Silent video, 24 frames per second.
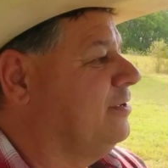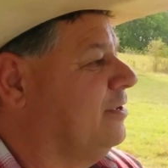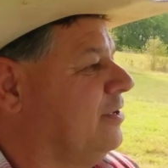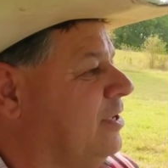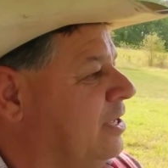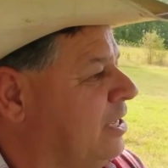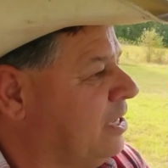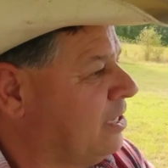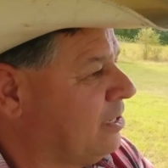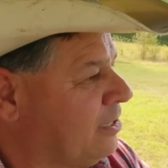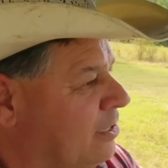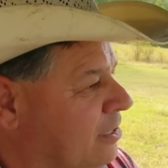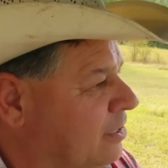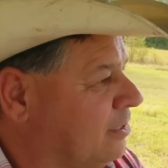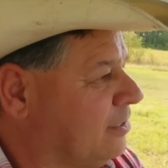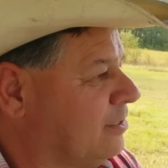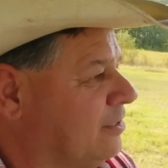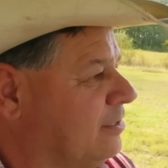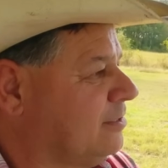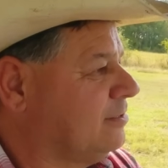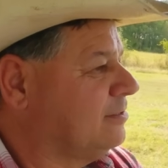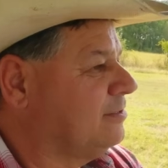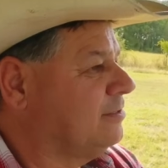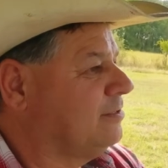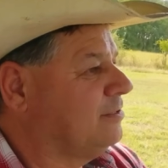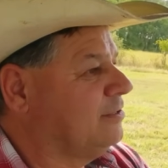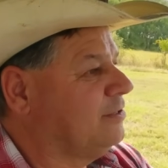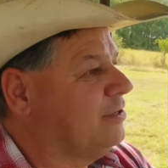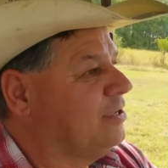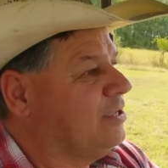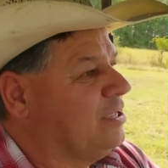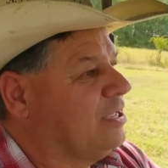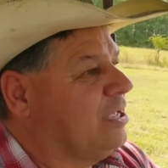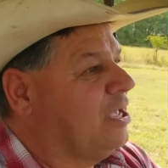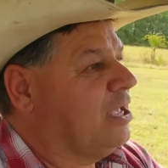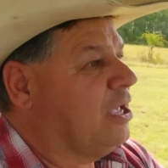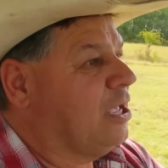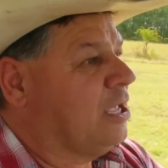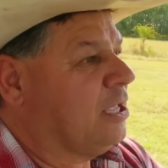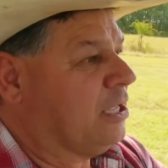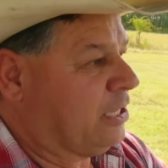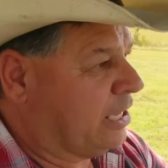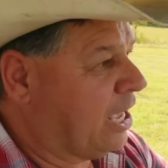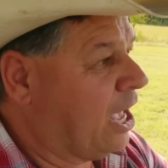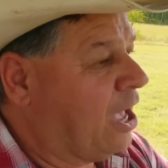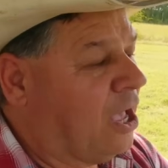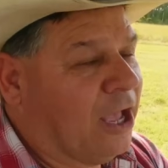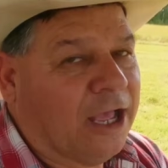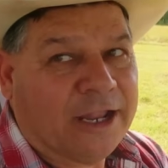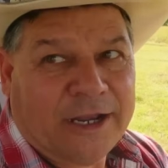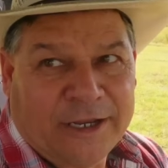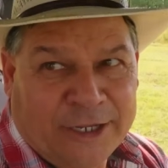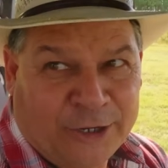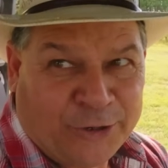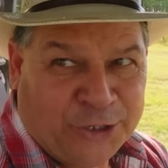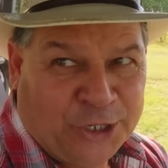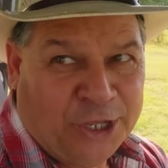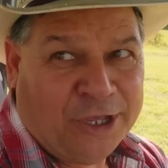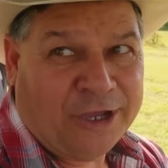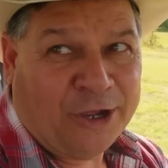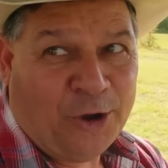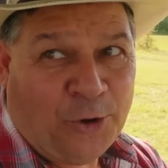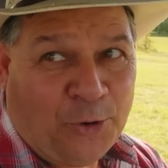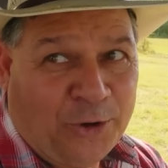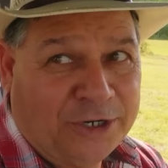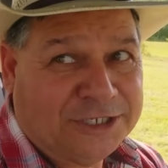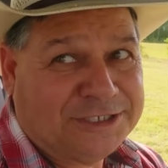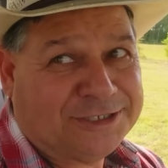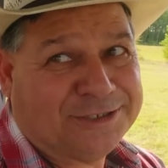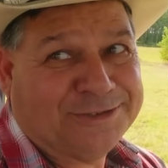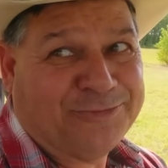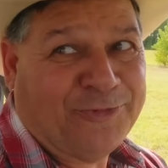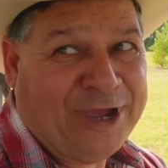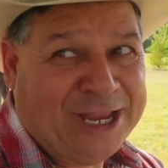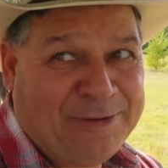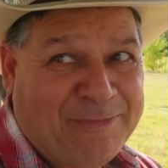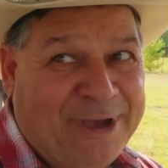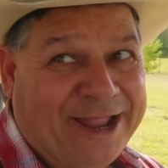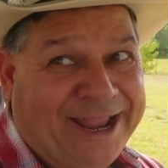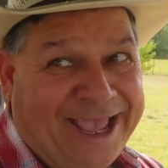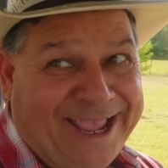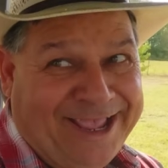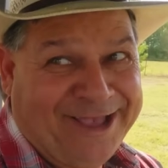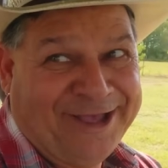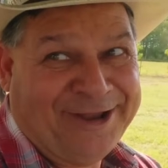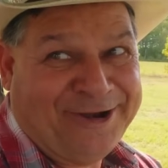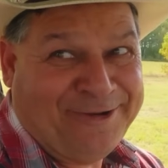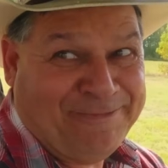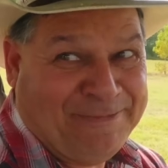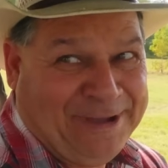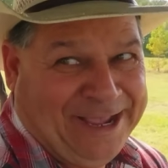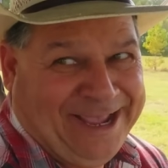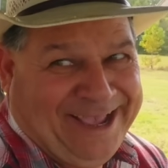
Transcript: And uh, jerked the whole horse down? Yeah, a little young oh. horse, weighed about 800.